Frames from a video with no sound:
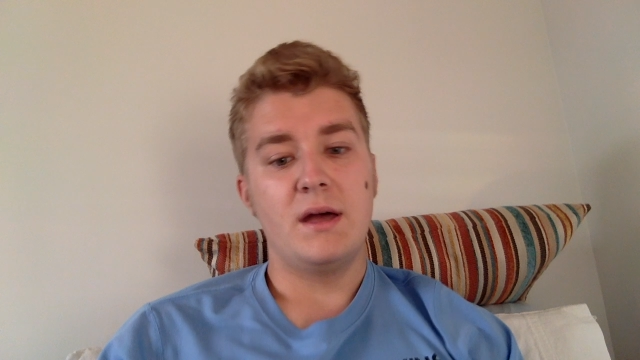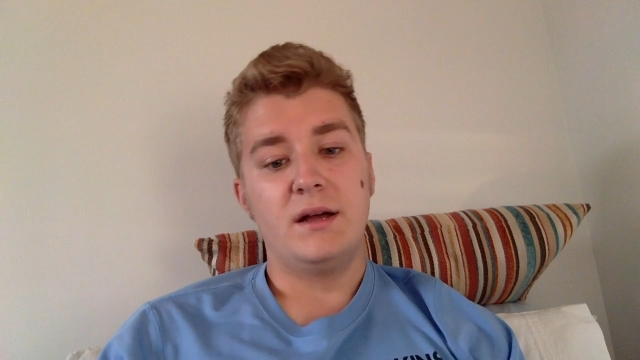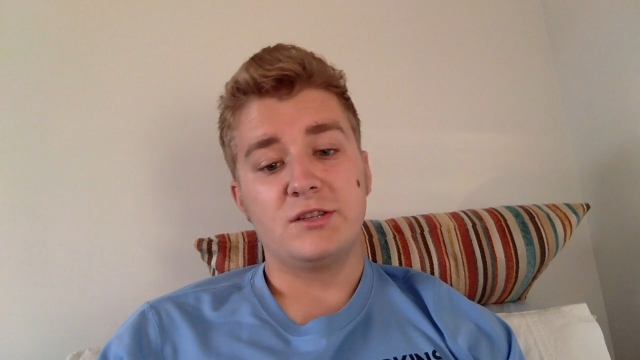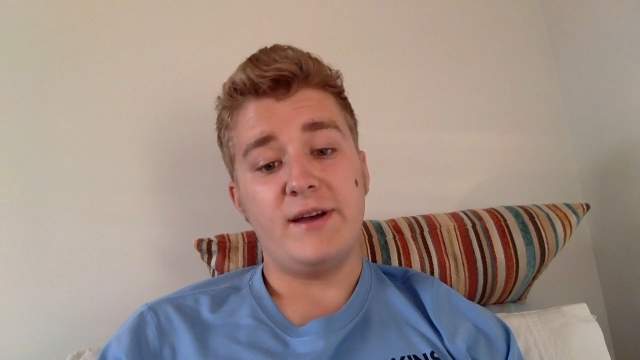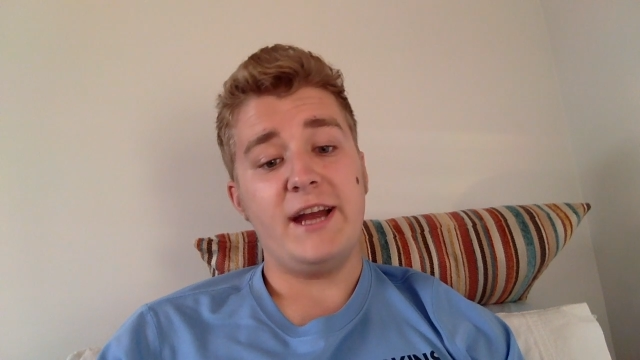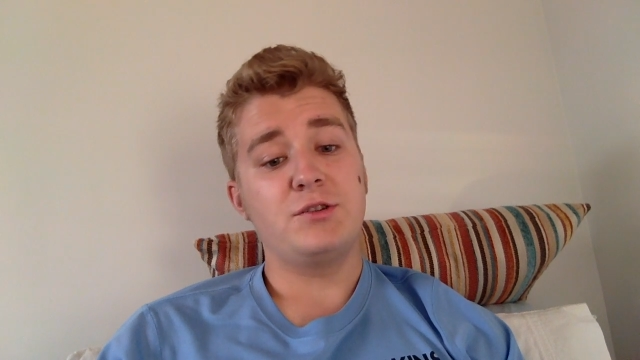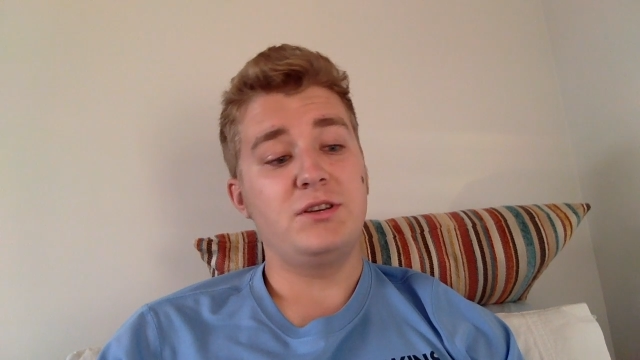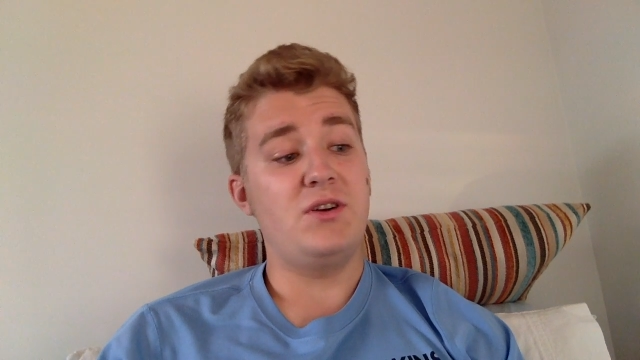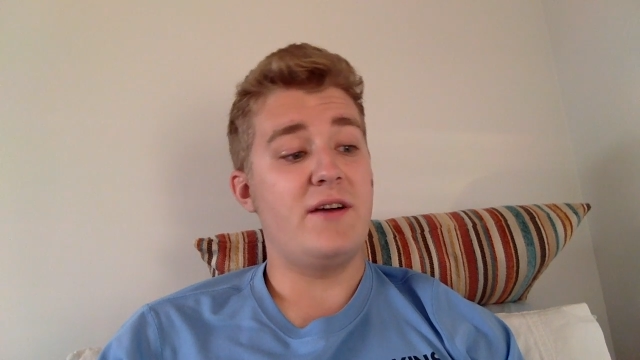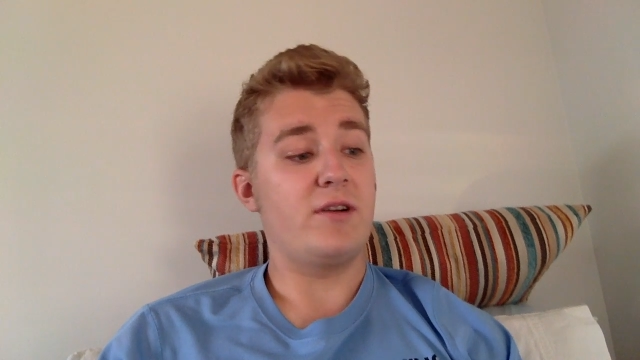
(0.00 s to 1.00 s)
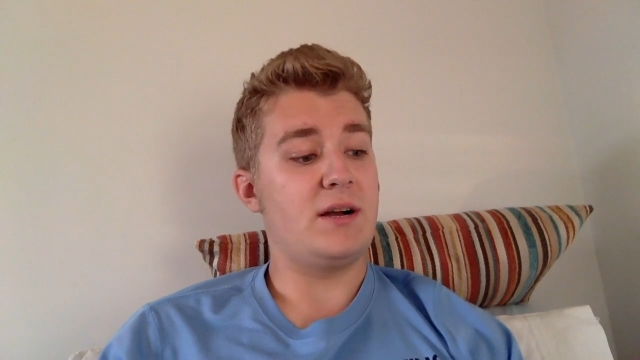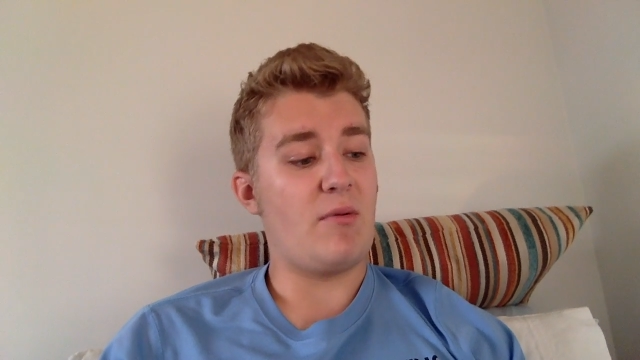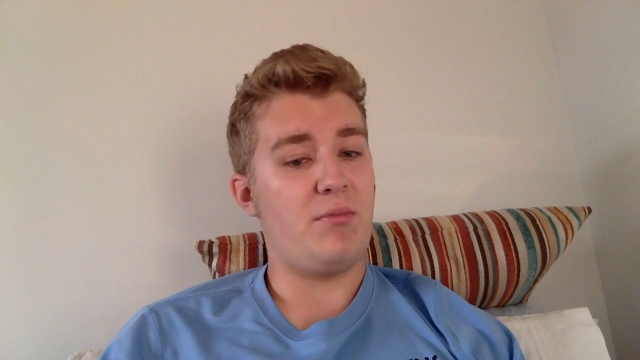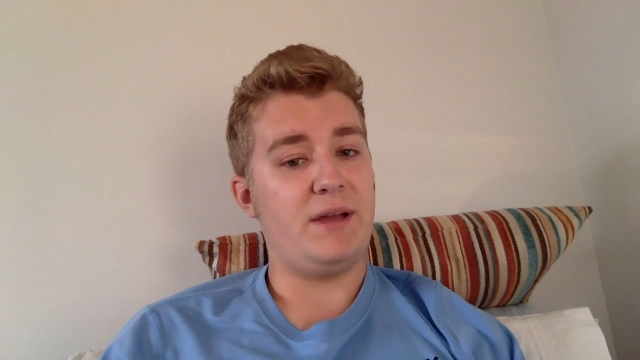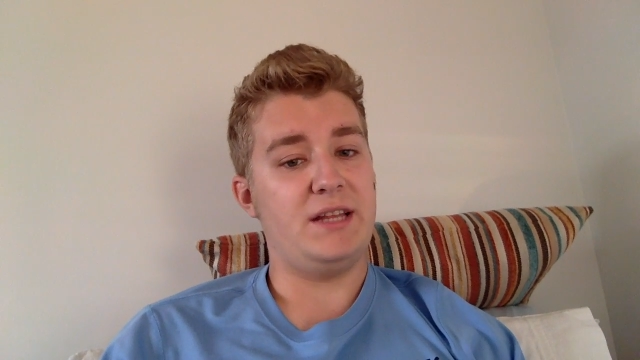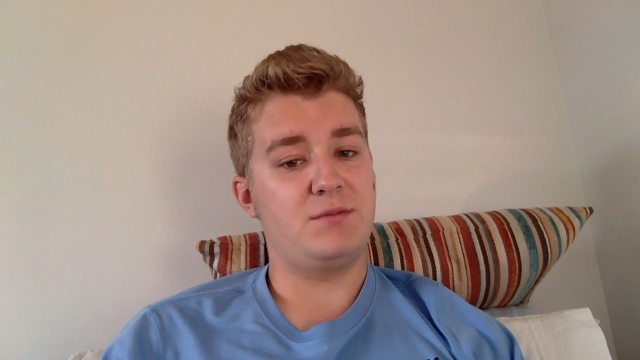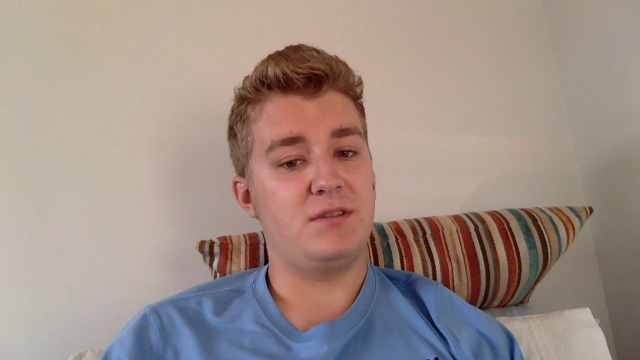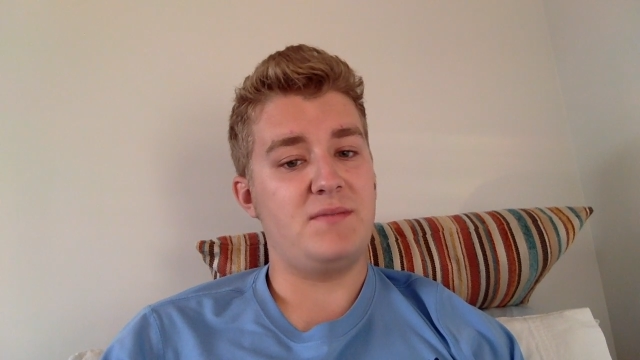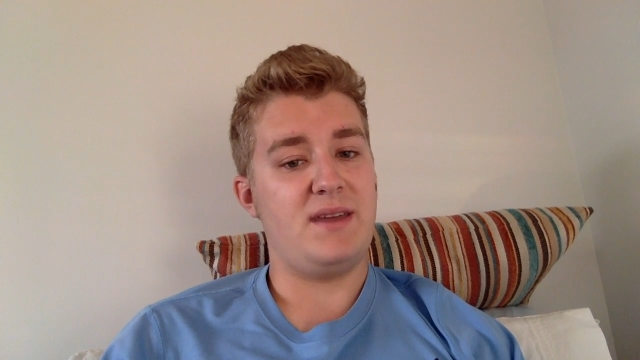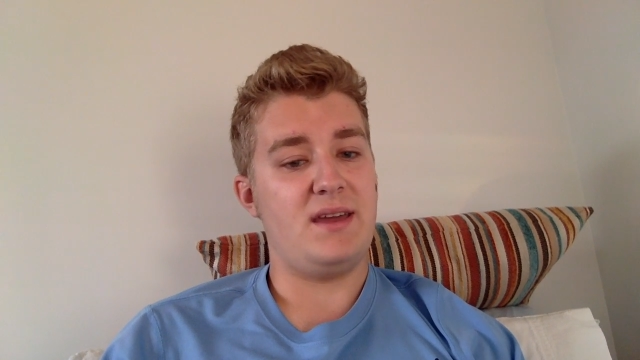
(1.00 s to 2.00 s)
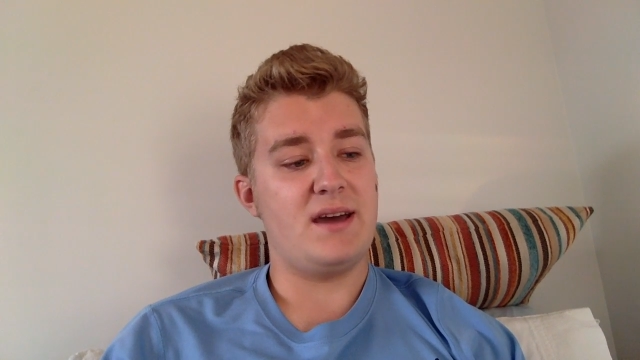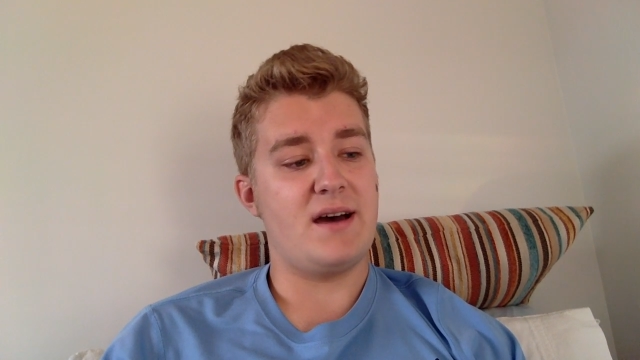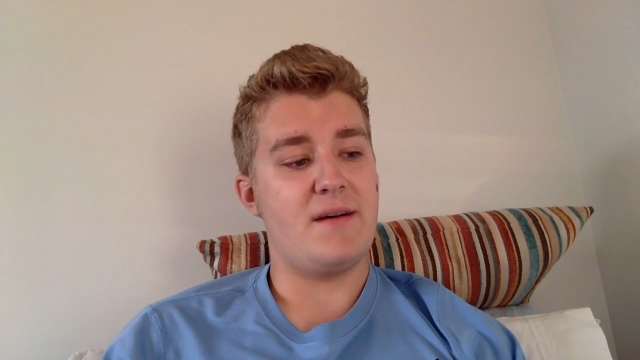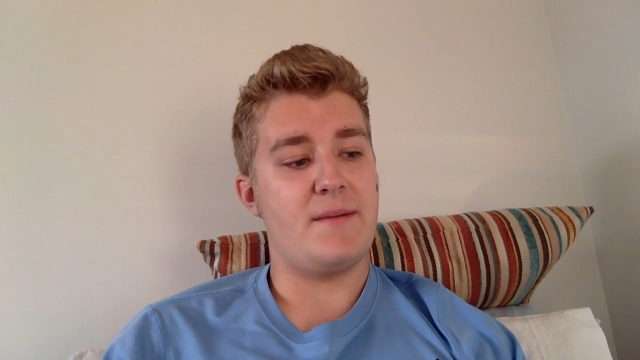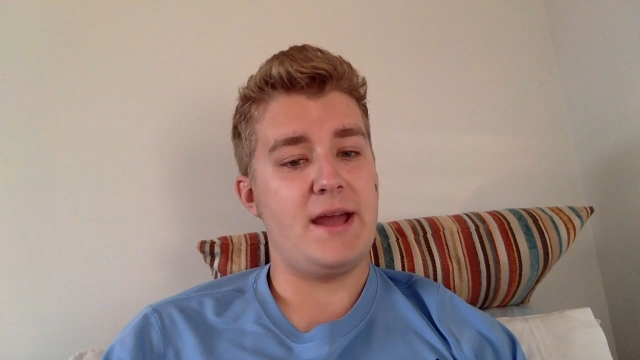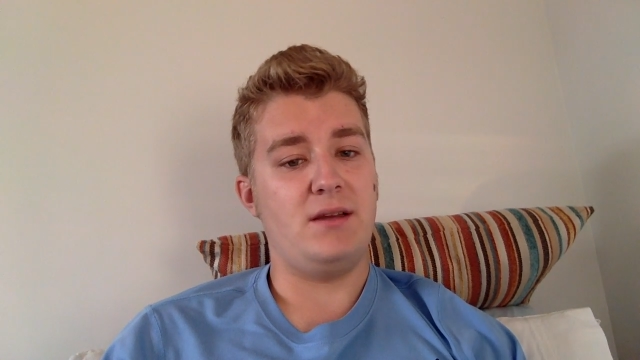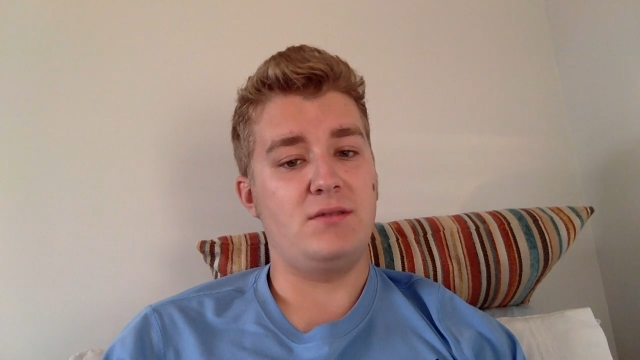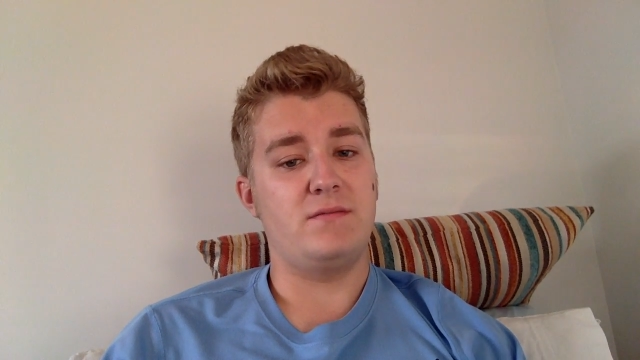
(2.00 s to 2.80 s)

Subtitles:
So I actually do have a couple plates with me. I